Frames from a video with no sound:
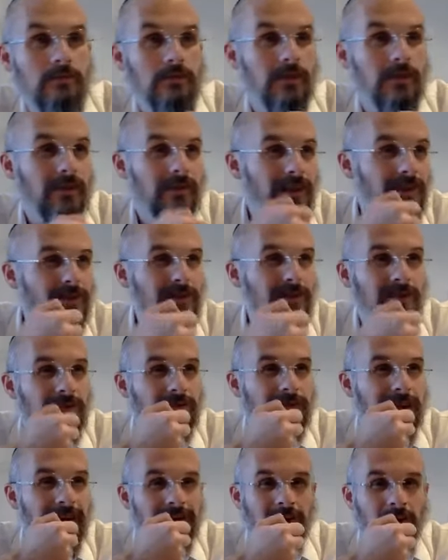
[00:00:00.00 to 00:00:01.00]
It's not just
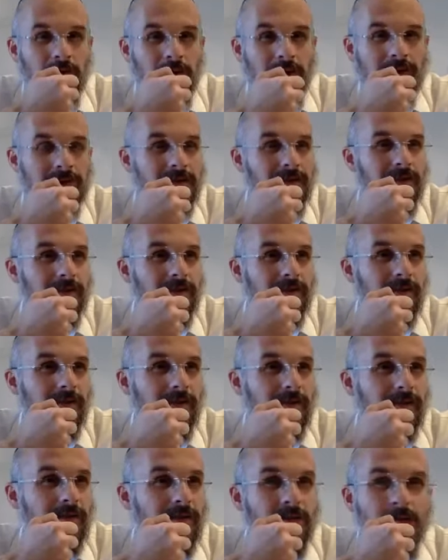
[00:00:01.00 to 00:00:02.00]
understanding. What is it?
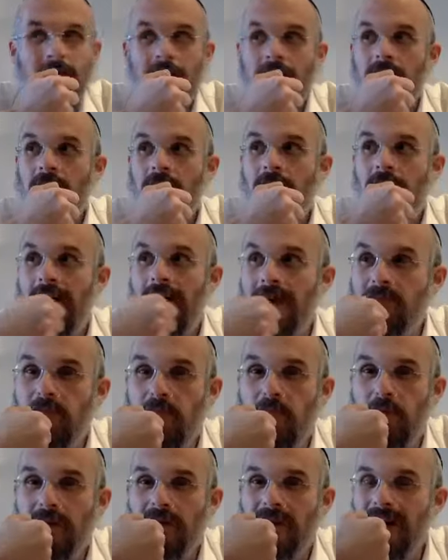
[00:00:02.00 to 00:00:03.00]
I
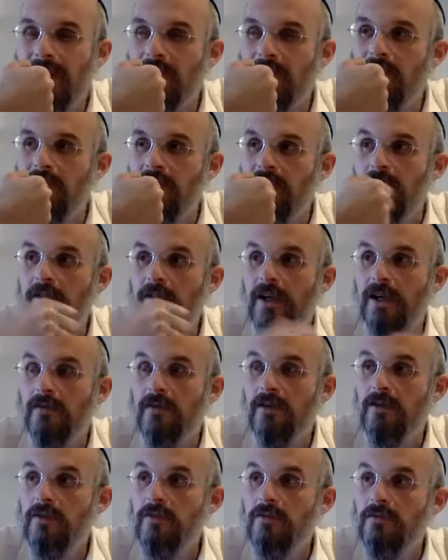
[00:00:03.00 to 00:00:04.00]
what did I put inside of
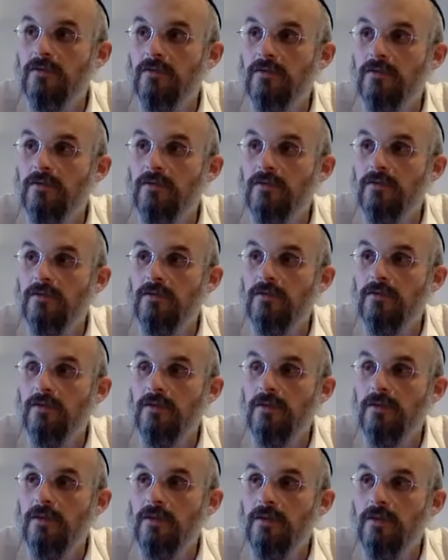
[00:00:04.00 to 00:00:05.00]
it?
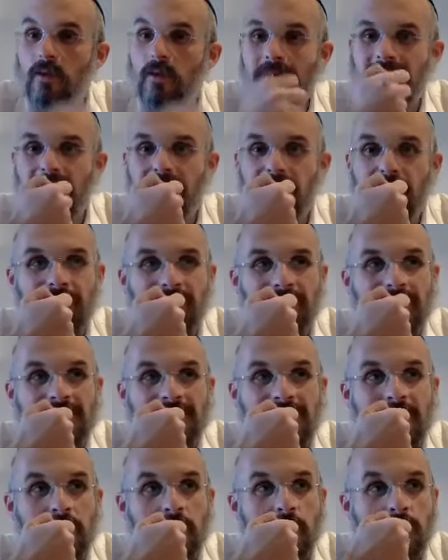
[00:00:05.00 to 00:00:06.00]
What did I put
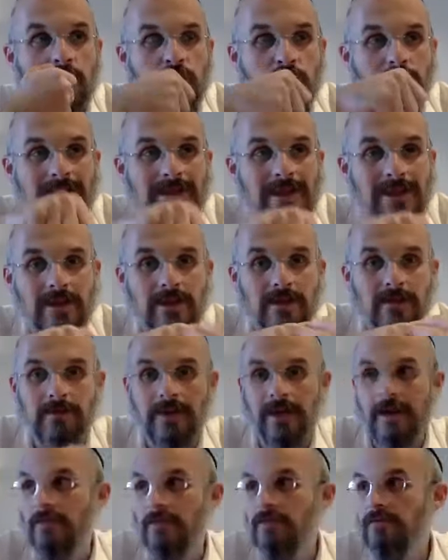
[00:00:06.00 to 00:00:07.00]
inside of the words when I said it here
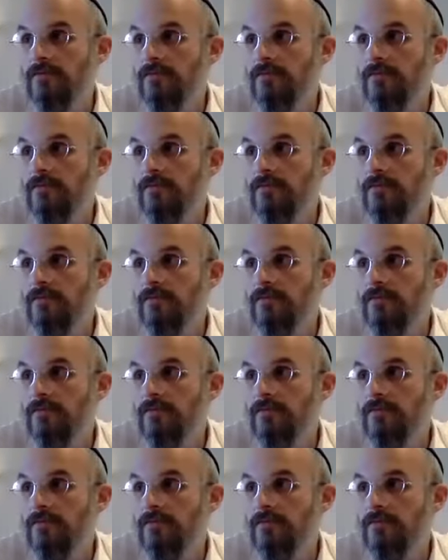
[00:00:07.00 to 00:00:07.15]
now?